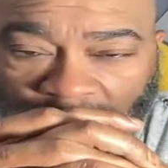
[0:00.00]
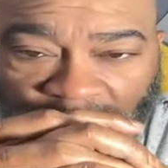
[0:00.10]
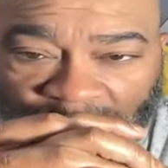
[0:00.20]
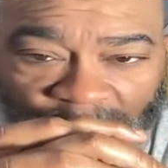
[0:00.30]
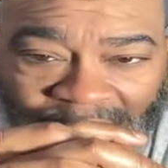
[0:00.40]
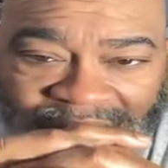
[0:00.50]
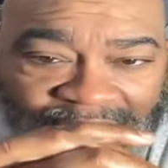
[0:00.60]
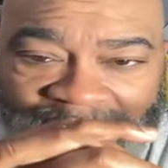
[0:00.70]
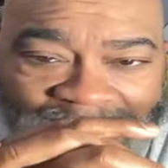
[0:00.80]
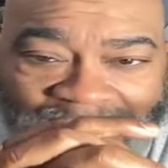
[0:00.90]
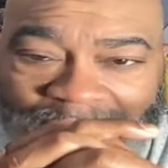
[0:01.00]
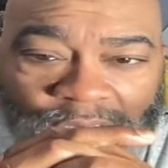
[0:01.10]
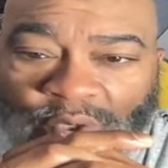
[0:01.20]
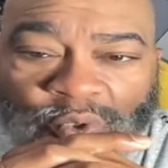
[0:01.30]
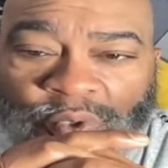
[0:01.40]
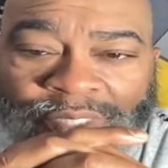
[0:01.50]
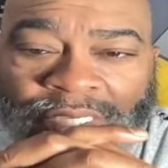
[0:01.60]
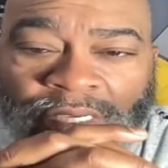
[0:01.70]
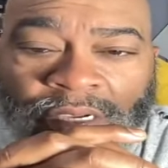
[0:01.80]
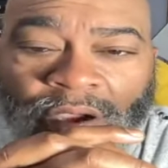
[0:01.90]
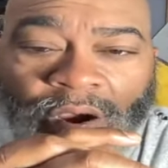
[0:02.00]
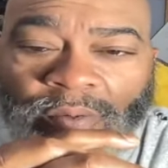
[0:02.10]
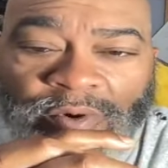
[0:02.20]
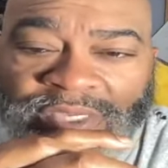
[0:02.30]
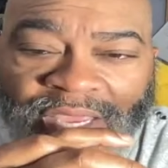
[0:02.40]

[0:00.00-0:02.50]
Brother Wesley he didn't lose almost